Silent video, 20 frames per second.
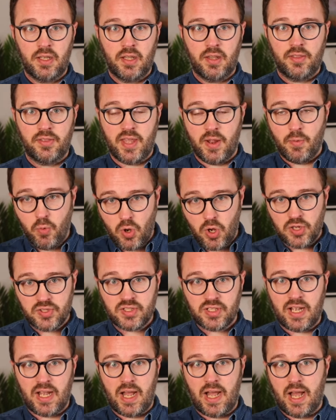There was
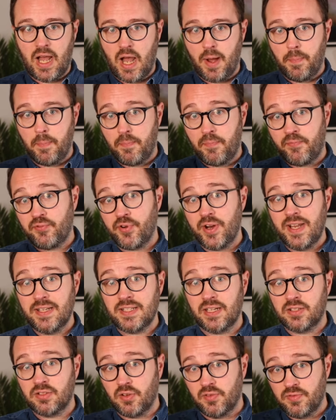a freeze,
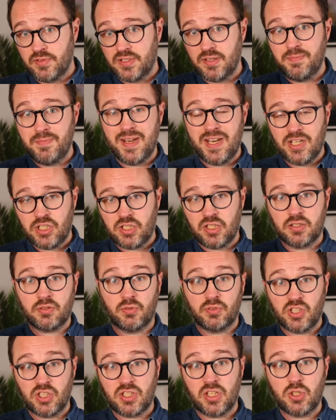a sort of diminished, just a
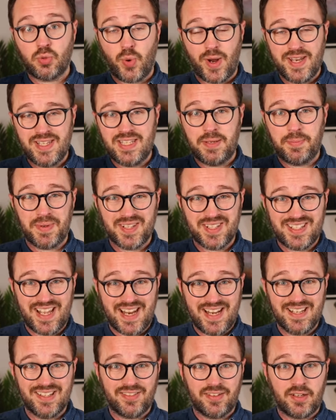
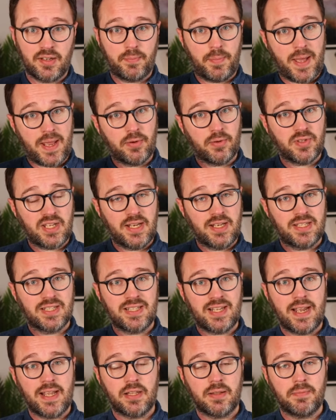20% penalty to
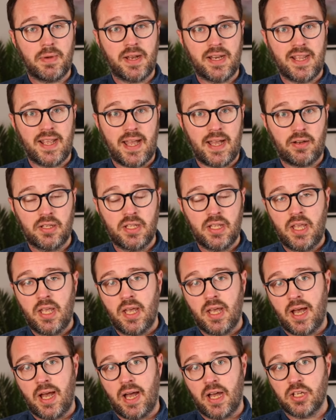take the money out
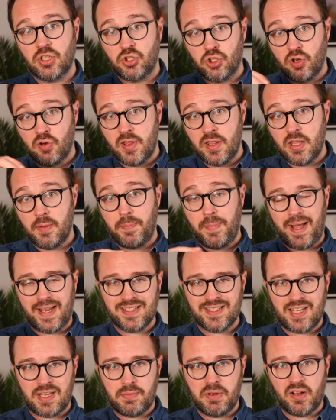during the
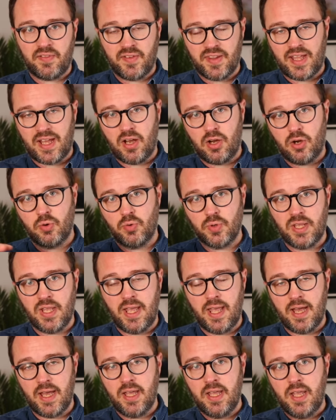pandemic for that whole
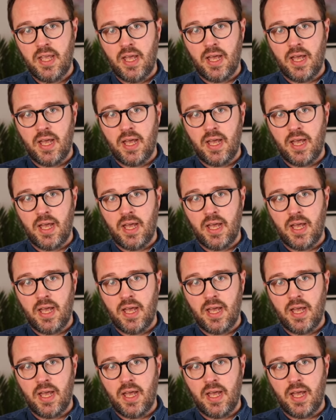year.